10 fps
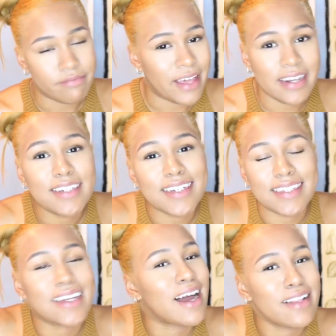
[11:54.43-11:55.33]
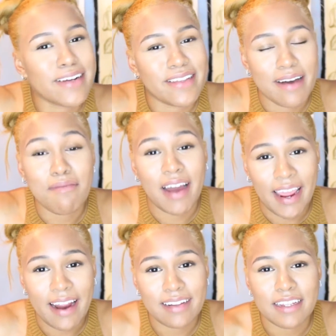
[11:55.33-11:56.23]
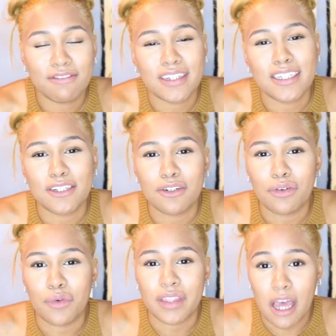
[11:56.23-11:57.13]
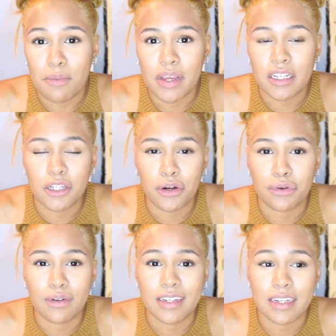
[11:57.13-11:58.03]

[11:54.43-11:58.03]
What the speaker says: That is just the color that my hair lifted to without being toned.